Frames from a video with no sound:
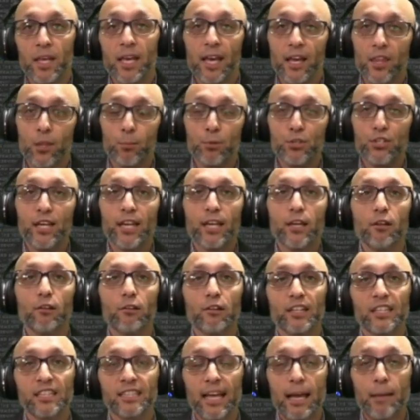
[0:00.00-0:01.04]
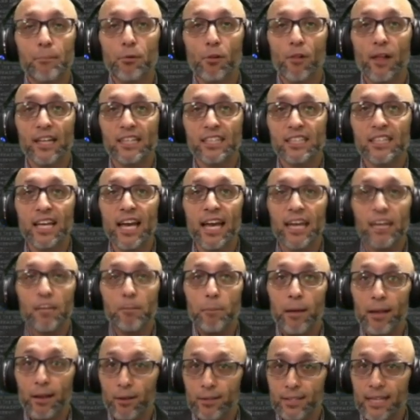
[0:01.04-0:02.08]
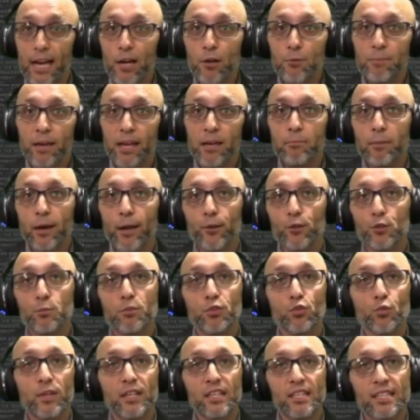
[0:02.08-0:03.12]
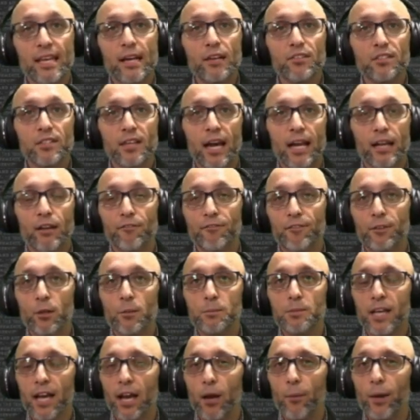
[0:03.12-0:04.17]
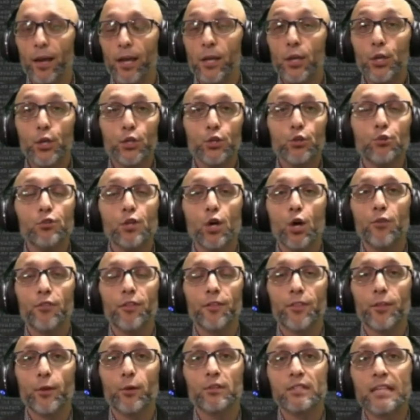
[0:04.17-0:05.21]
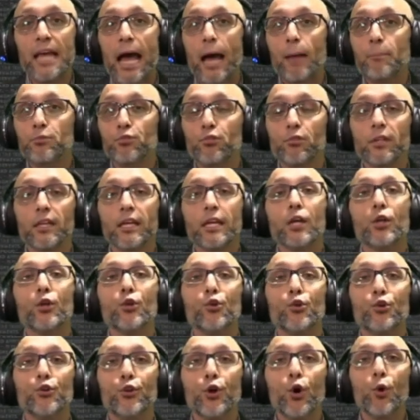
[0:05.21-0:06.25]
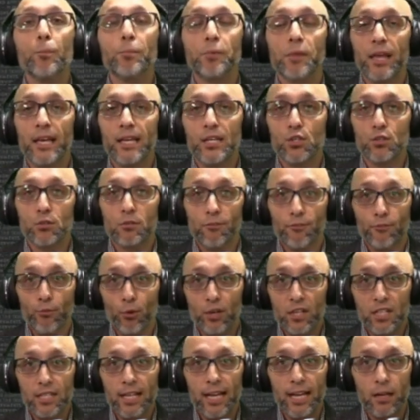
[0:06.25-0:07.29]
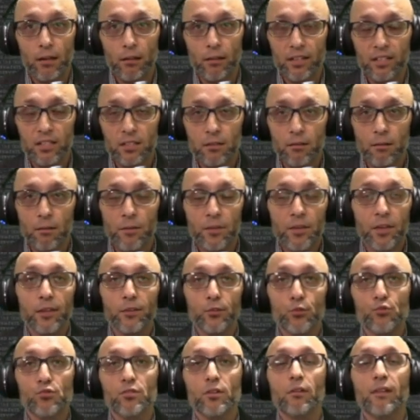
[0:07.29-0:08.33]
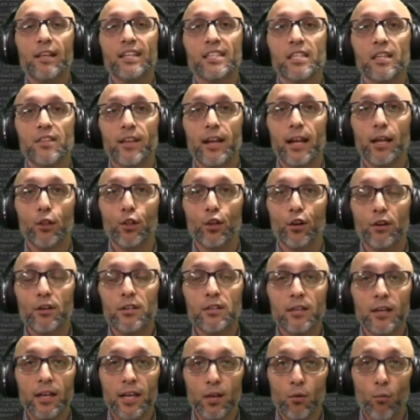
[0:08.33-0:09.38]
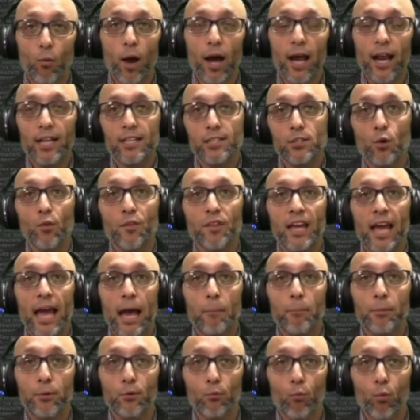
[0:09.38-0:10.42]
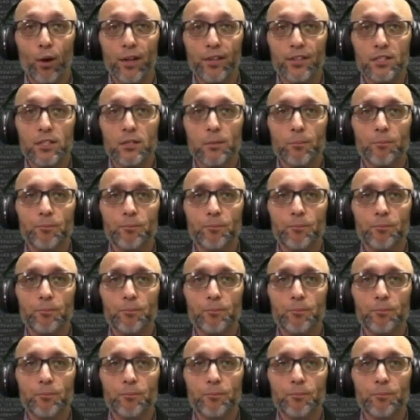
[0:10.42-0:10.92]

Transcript: In the particular example I cite, uh, down Bay Meadows between Southside and Phillips Highway, you know that there is absolutely no place for a cyclist. This was a lesson that I learned and why it's only happened once.